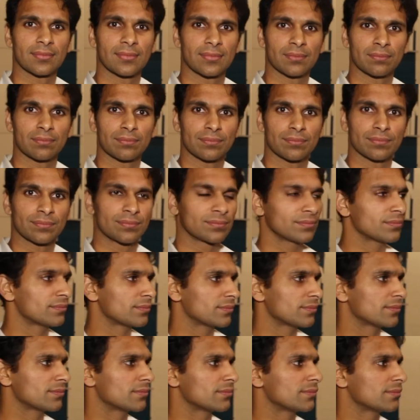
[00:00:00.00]

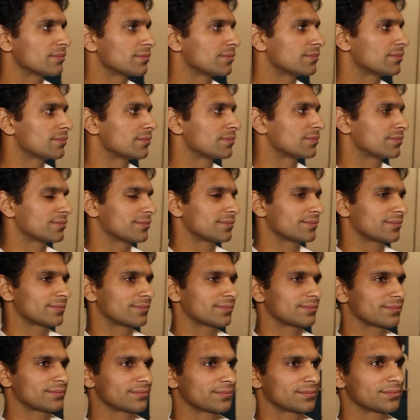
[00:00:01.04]

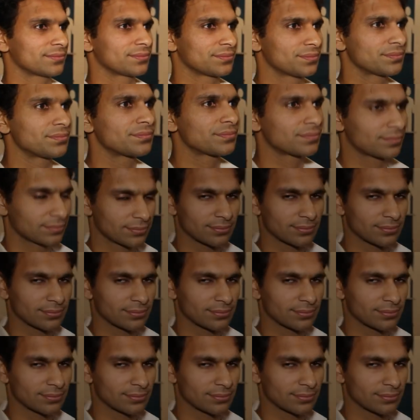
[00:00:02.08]
(silent)